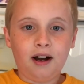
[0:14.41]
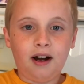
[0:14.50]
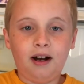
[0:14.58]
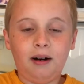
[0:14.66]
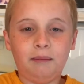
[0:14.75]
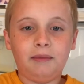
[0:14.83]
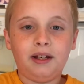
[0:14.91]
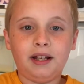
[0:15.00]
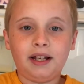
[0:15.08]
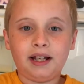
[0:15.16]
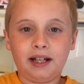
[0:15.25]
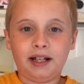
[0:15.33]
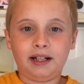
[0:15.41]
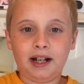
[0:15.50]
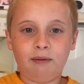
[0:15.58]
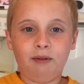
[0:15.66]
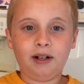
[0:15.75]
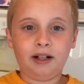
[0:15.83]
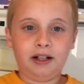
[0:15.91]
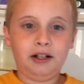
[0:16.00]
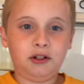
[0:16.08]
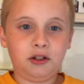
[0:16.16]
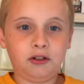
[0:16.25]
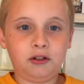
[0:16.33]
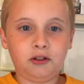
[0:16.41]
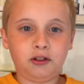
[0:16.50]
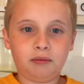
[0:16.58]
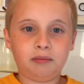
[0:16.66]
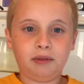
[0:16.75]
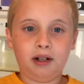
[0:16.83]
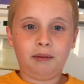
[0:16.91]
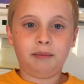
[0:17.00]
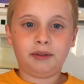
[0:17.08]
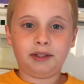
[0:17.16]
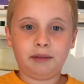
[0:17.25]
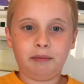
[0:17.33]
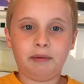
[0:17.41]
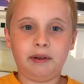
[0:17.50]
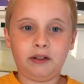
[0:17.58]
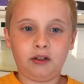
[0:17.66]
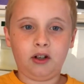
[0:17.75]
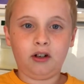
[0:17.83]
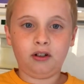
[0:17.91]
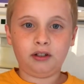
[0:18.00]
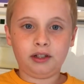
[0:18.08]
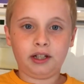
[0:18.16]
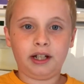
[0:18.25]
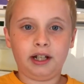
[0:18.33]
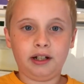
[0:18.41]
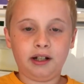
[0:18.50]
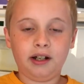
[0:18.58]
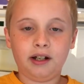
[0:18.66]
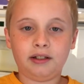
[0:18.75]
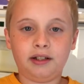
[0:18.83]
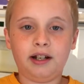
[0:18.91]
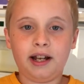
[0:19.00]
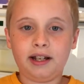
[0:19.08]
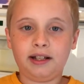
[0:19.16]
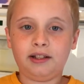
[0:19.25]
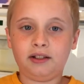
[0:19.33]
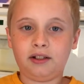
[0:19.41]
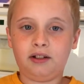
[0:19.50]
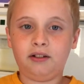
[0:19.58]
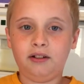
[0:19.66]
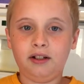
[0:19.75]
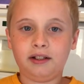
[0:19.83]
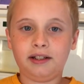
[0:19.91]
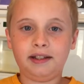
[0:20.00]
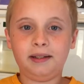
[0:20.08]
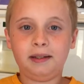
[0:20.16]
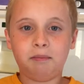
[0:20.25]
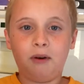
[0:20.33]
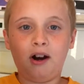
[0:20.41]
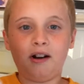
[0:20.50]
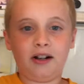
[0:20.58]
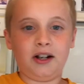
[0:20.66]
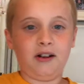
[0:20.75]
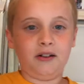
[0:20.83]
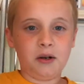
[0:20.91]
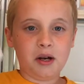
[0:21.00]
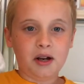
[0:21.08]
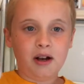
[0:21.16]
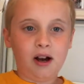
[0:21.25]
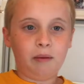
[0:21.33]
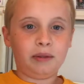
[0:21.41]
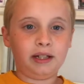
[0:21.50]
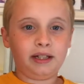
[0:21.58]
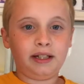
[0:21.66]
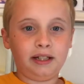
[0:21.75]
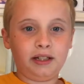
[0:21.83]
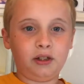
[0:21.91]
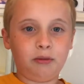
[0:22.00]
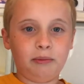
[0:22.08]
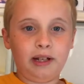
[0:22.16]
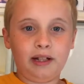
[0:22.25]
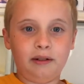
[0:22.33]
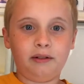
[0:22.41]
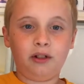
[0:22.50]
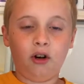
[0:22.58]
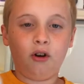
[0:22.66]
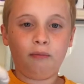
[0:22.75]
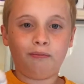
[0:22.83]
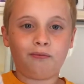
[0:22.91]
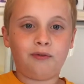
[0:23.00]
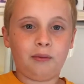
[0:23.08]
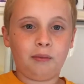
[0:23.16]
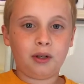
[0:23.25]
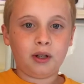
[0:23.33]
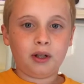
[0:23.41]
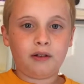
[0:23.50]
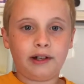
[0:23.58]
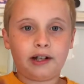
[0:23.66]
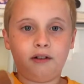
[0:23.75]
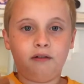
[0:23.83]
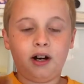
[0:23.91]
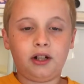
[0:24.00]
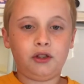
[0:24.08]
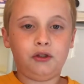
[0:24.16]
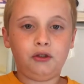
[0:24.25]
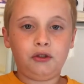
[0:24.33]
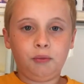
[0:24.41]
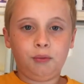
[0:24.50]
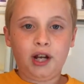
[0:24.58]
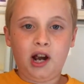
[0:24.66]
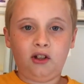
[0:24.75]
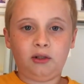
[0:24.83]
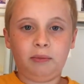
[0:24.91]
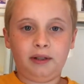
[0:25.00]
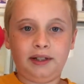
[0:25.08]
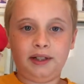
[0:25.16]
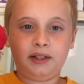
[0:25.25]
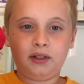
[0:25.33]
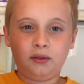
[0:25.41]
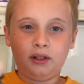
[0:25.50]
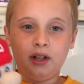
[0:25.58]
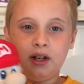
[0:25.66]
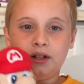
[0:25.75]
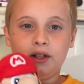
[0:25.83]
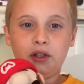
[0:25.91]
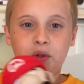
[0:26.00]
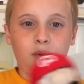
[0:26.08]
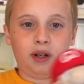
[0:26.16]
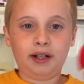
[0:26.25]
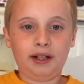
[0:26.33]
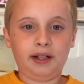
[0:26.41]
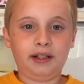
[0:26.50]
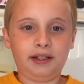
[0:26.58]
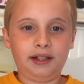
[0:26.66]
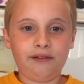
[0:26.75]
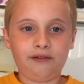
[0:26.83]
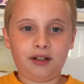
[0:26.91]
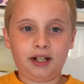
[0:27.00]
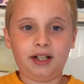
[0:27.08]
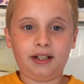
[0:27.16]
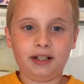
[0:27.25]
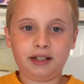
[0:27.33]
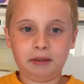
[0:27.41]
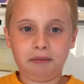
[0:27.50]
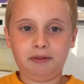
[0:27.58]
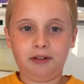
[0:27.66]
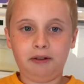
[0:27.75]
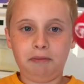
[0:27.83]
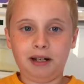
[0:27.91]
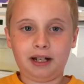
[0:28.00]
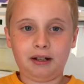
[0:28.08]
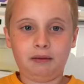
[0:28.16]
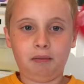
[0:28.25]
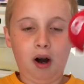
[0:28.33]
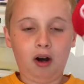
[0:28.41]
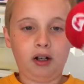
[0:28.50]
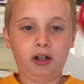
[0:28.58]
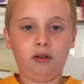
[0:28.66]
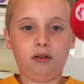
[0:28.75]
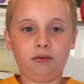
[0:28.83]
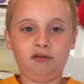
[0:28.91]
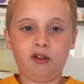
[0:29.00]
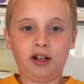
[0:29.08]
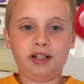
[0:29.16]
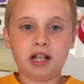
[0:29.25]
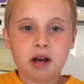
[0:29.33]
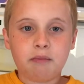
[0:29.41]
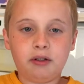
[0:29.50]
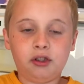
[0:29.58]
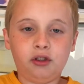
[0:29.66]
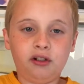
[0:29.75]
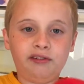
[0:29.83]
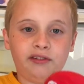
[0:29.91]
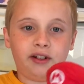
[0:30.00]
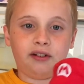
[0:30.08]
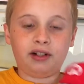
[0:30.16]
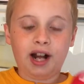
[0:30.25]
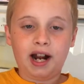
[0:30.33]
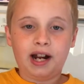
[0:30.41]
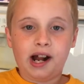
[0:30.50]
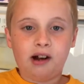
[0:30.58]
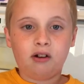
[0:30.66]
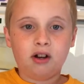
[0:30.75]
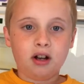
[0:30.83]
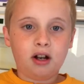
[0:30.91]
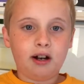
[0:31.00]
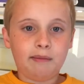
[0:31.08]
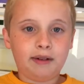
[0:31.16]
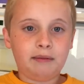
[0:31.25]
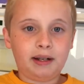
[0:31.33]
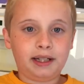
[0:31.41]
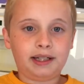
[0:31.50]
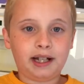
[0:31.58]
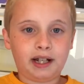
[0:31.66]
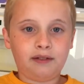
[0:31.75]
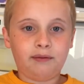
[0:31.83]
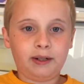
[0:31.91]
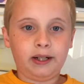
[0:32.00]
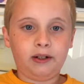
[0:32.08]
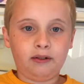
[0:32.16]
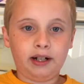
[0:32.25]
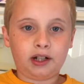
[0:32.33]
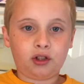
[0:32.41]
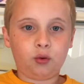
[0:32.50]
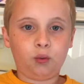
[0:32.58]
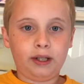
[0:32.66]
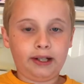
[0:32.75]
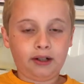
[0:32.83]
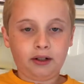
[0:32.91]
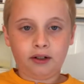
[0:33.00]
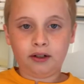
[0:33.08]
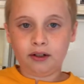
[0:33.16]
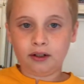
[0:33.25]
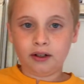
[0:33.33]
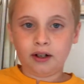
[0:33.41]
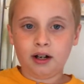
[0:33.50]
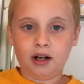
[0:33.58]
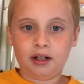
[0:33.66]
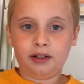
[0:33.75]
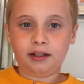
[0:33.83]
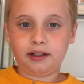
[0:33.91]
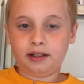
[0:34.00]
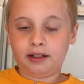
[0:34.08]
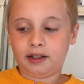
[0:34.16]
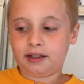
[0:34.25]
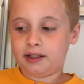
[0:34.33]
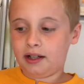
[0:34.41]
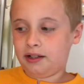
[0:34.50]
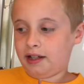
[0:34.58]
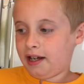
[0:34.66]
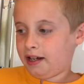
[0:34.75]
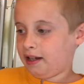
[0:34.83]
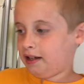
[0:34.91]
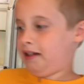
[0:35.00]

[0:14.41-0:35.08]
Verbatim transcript: Um, and I want to introduce um, some of my dolls. And today, so this is Mario. Um, he you may know him from like a lot of YouTube channels, but this this one is different. He doesn't really make a Mario voice, but you'll figure that out um, in my second video next week on next Sunday.